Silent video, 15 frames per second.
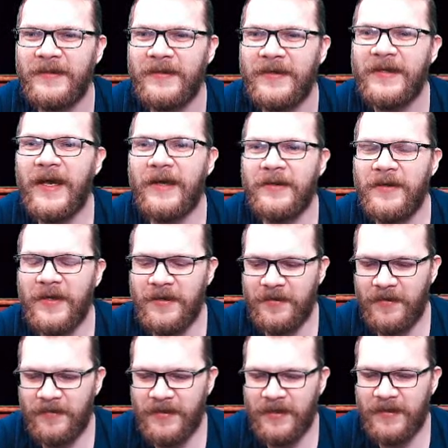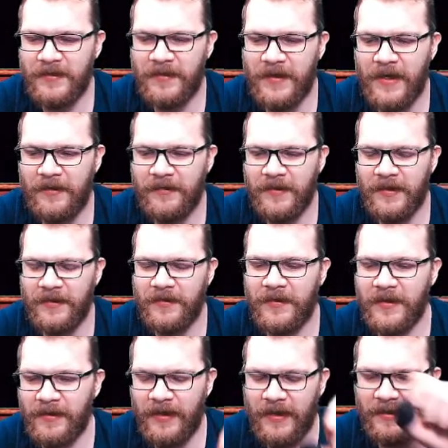yeah you can rotate it around and you
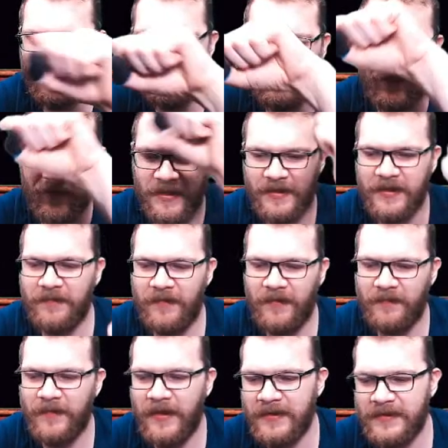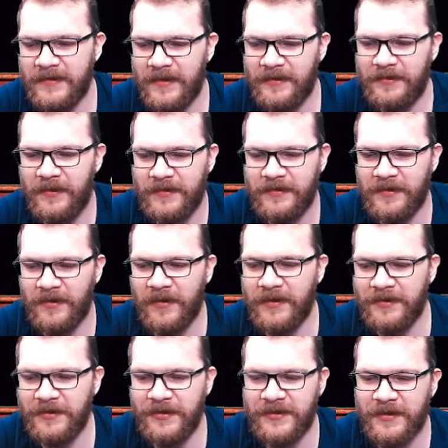can like disconnect it from that central so you
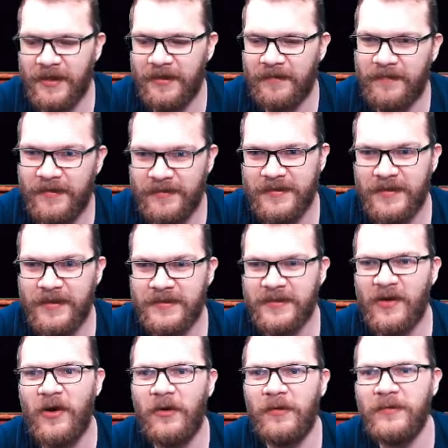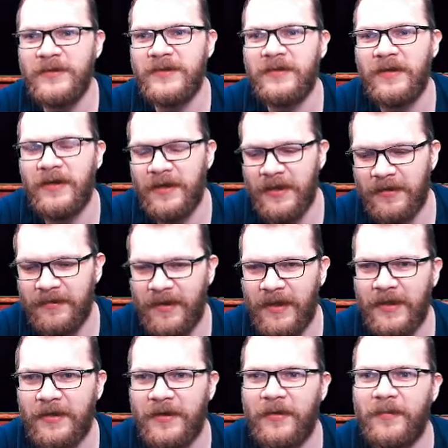can just kind of use it as a hose around
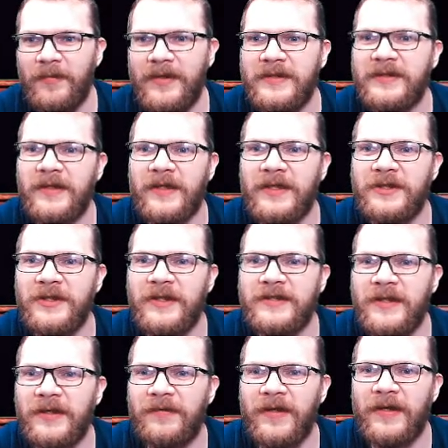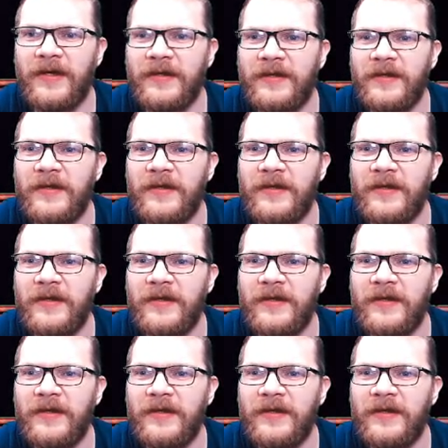like you know bits and kitchen and stuff like that